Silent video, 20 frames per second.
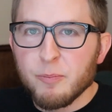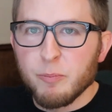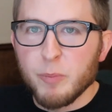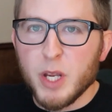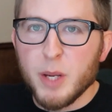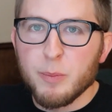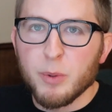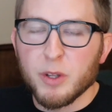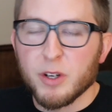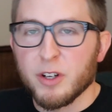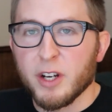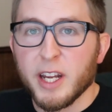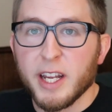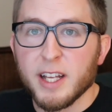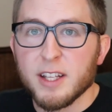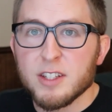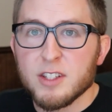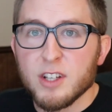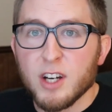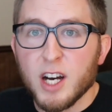people that are
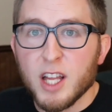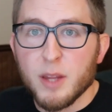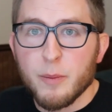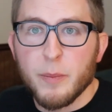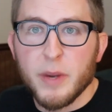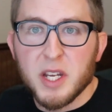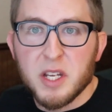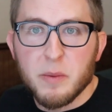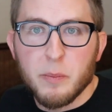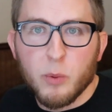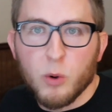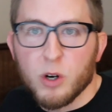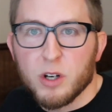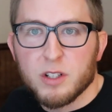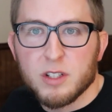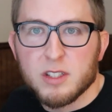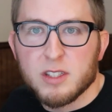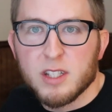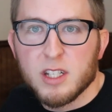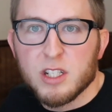hands-on that make
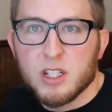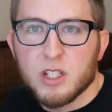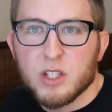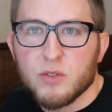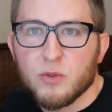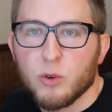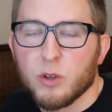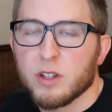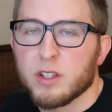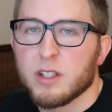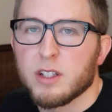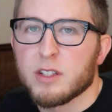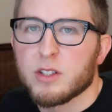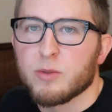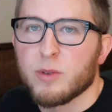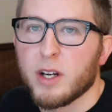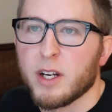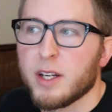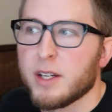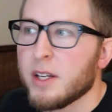important decisions for
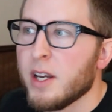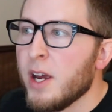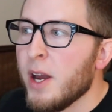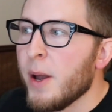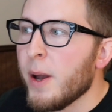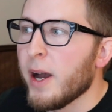this, right?